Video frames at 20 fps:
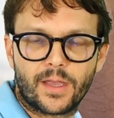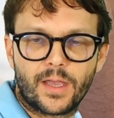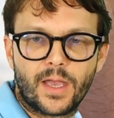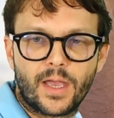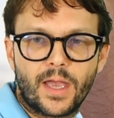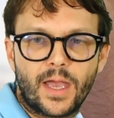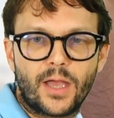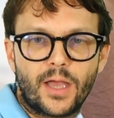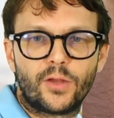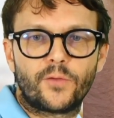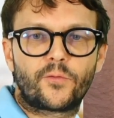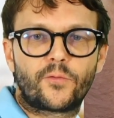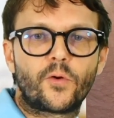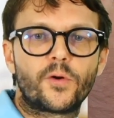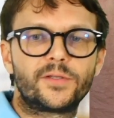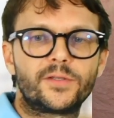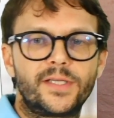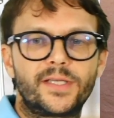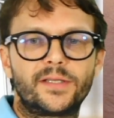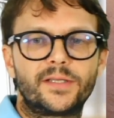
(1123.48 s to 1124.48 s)
And of course,
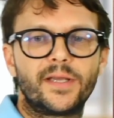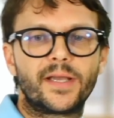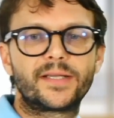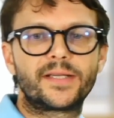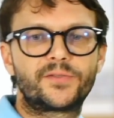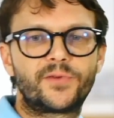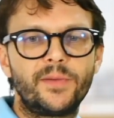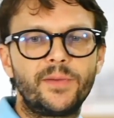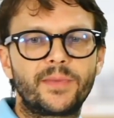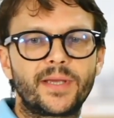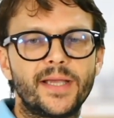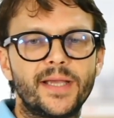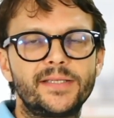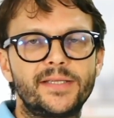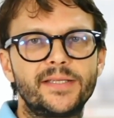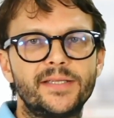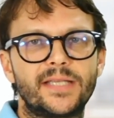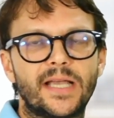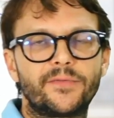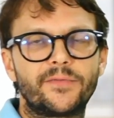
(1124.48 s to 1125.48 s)
these are the extreme
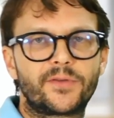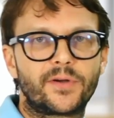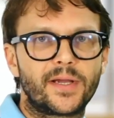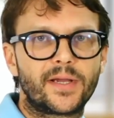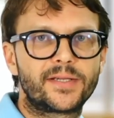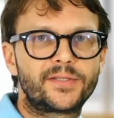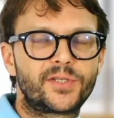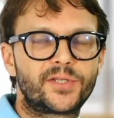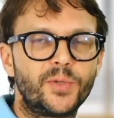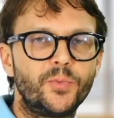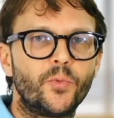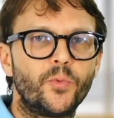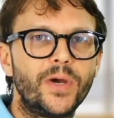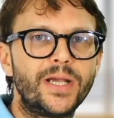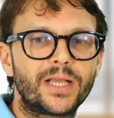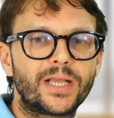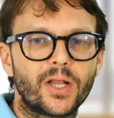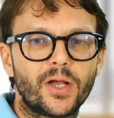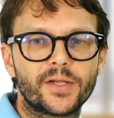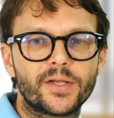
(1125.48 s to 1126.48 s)
cases after extreme weight
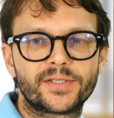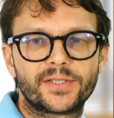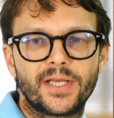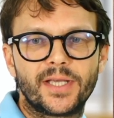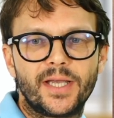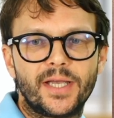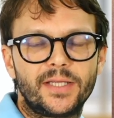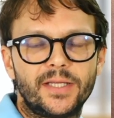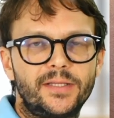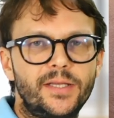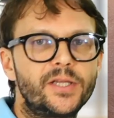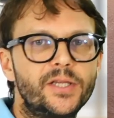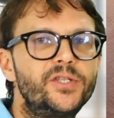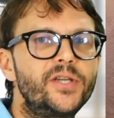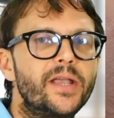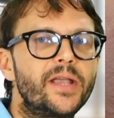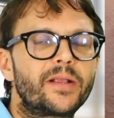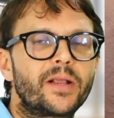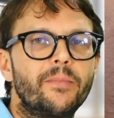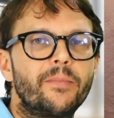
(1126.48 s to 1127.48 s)
loss. This
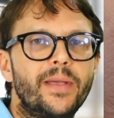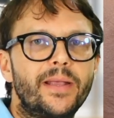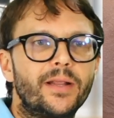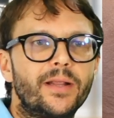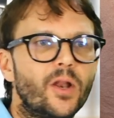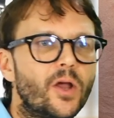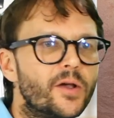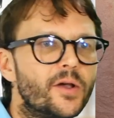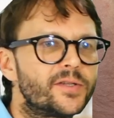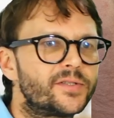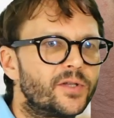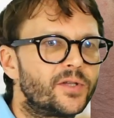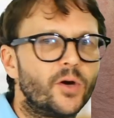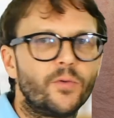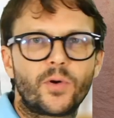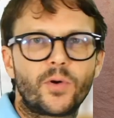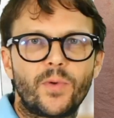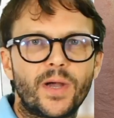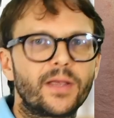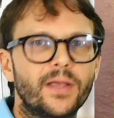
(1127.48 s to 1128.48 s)
gentleman lost over
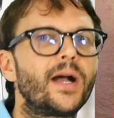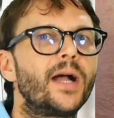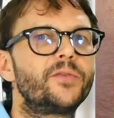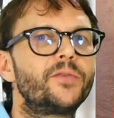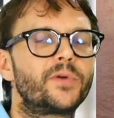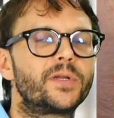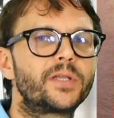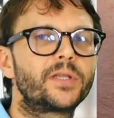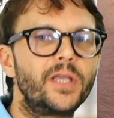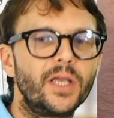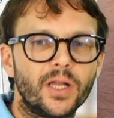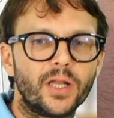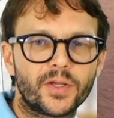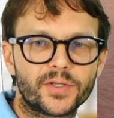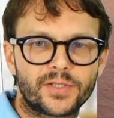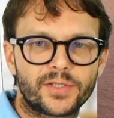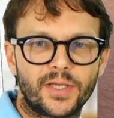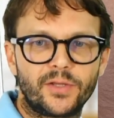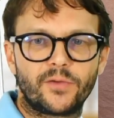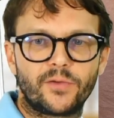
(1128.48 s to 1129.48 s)
100 kilos,
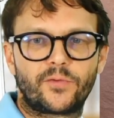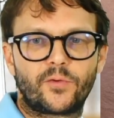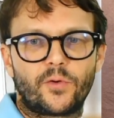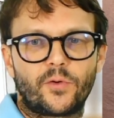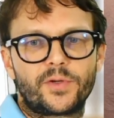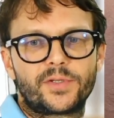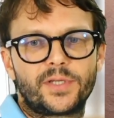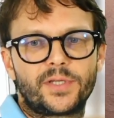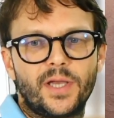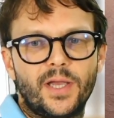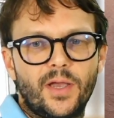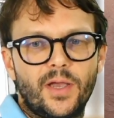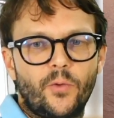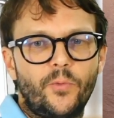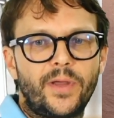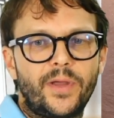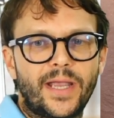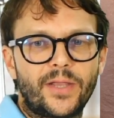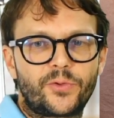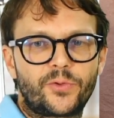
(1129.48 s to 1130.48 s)
and of course we
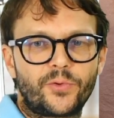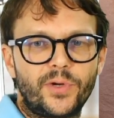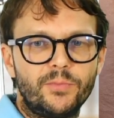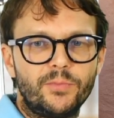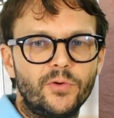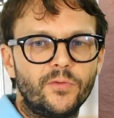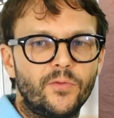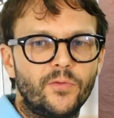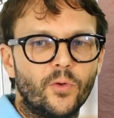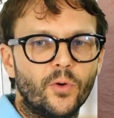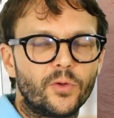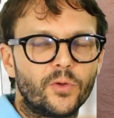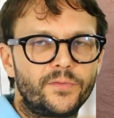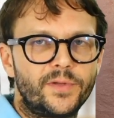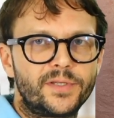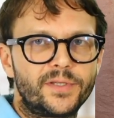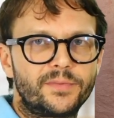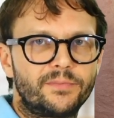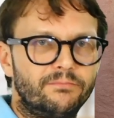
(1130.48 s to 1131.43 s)
had to remove all this